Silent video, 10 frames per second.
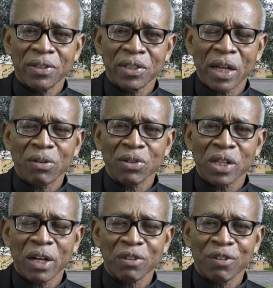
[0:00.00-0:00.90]

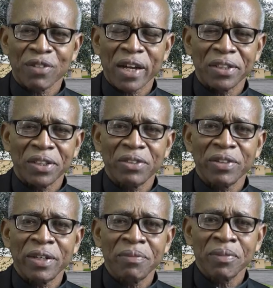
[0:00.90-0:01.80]
south of
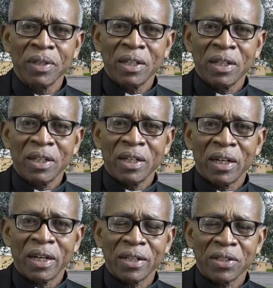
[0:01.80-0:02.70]
Nigeria,
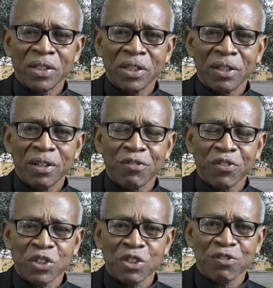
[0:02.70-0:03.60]
I see,
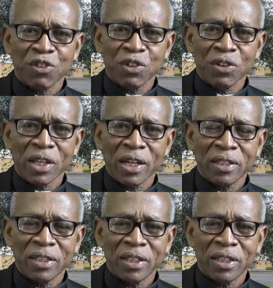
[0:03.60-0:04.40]
first of all, that